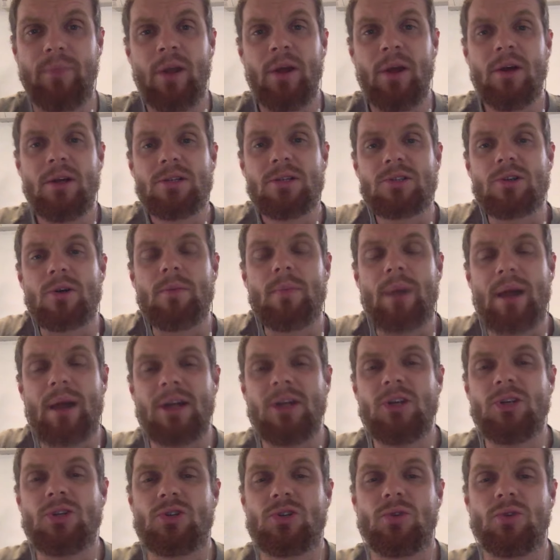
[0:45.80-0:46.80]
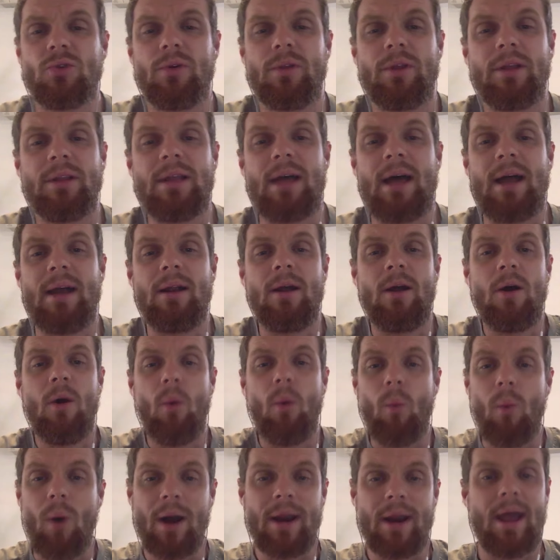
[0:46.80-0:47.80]
So making sure that that
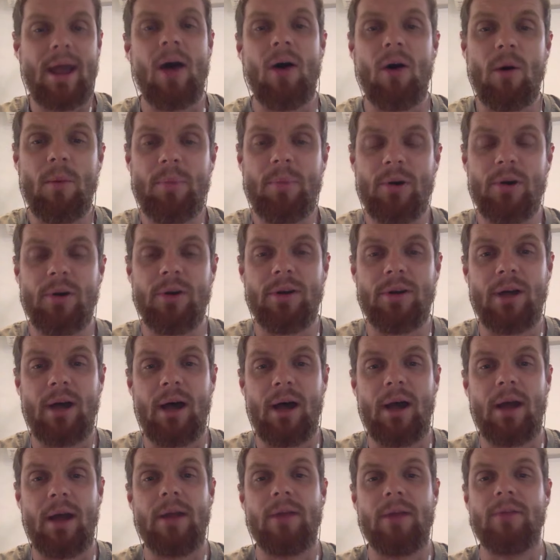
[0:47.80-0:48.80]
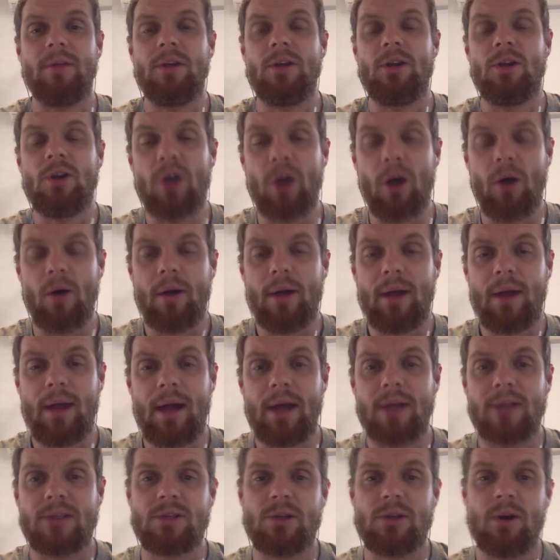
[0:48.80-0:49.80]
1 hour per day that you're going
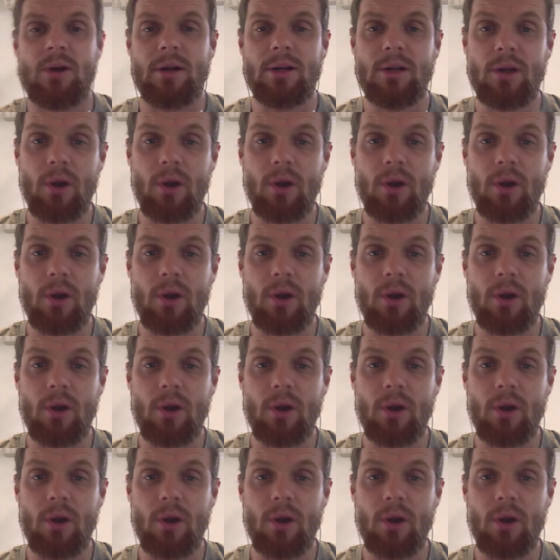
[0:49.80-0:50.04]
outside,